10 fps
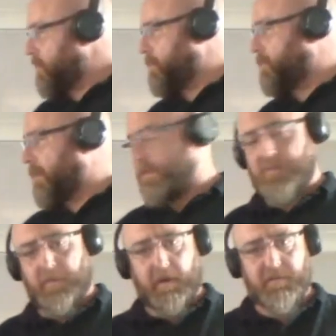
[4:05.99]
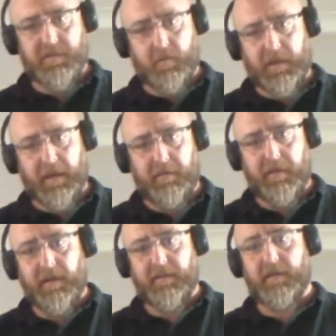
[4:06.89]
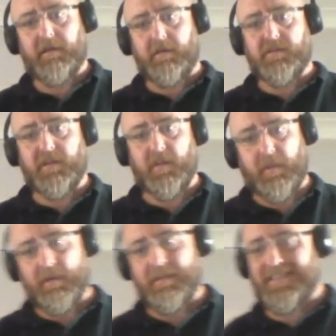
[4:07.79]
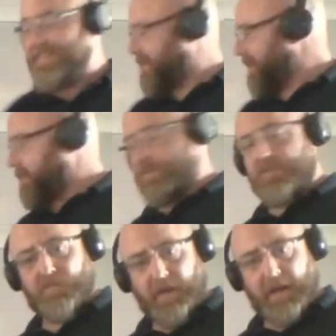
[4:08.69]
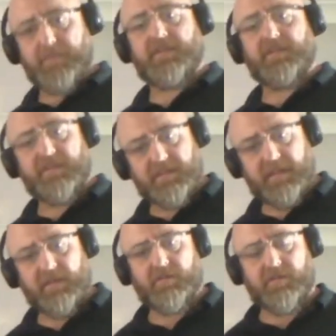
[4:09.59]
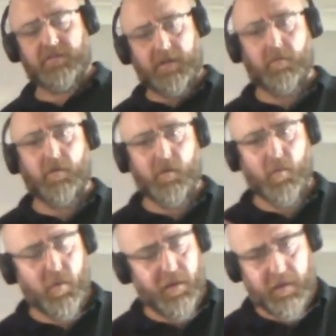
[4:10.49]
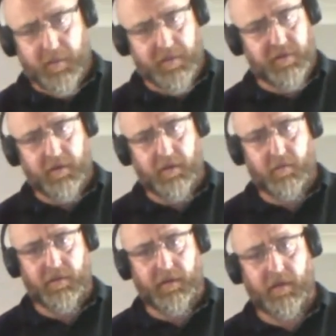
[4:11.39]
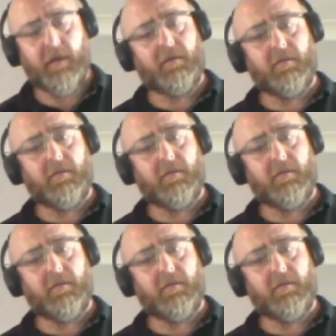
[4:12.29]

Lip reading: the branch pipes that we have here that go to the appliances, the traps and the seals and so on, and all the other bits that go with it.